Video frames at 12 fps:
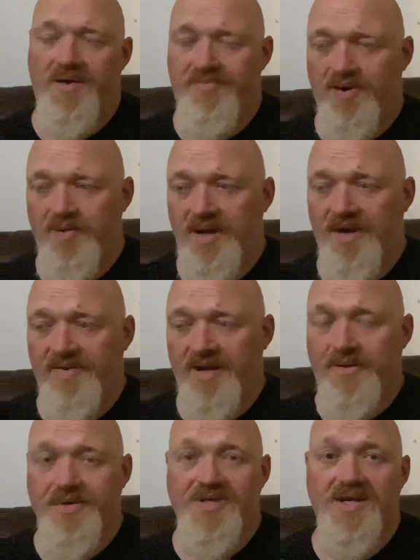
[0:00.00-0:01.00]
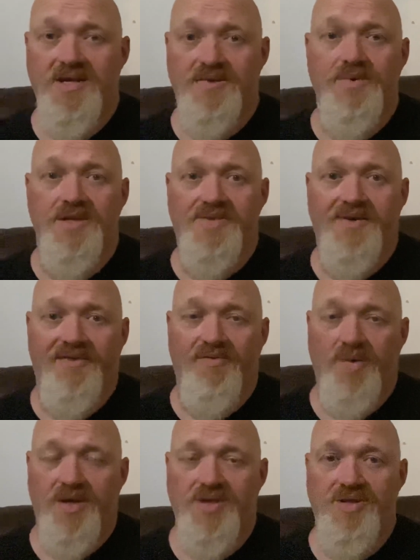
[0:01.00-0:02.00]
primary love language is words of
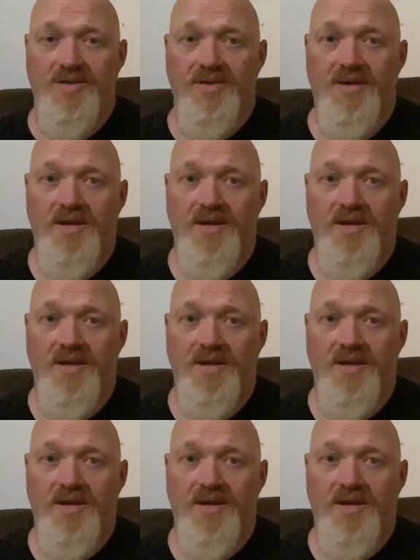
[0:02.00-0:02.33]
affirmation,